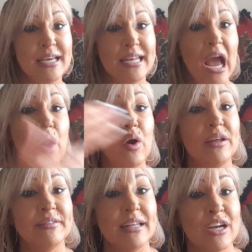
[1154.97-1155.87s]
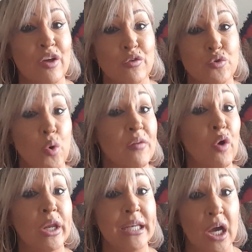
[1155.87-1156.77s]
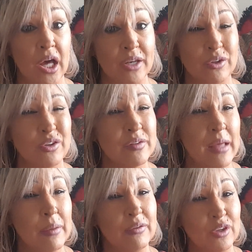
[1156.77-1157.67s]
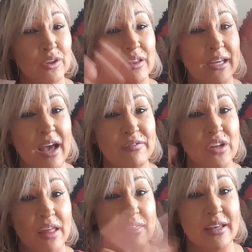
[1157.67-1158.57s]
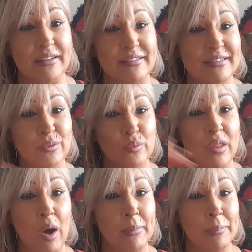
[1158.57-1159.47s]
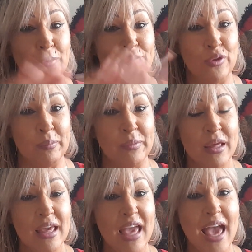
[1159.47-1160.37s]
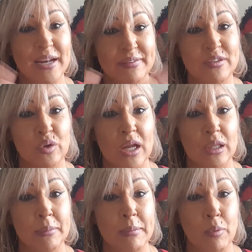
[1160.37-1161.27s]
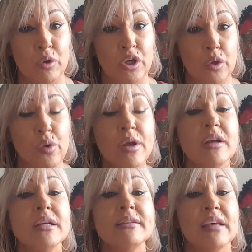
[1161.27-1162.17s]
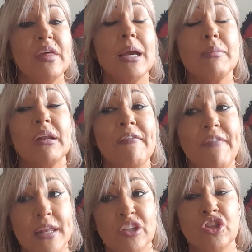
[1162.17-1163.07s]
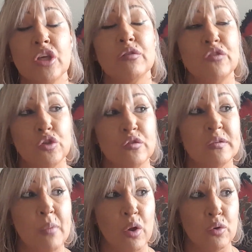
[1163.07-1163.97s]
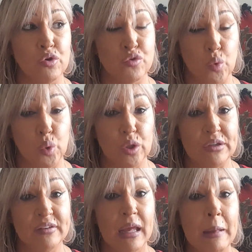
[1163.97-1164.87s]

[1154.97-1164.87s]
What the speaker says: now is in another drawer I've already done. Does that, like I've done this with all my perfume and I've still got a little bit more to do. So I think I'm going to finish those 2 smaller drawers,